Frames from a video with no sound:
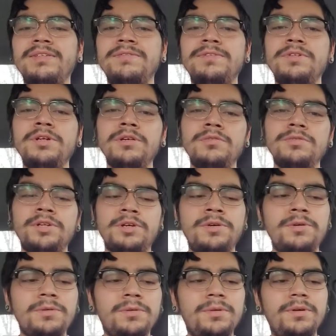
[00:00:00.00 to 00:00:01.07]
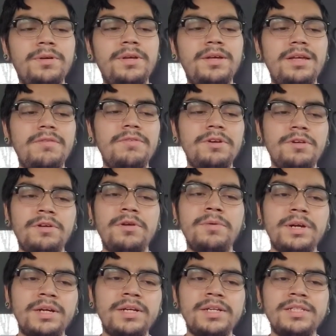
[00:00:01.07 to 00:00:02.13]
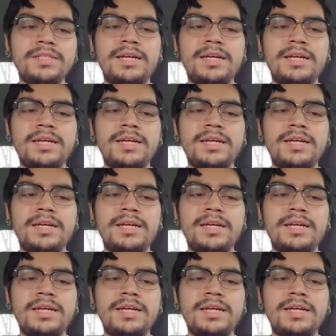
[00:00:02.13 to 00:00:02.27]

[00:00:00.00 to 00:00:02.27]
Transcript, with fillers: If you don't know, if you don't know what it is,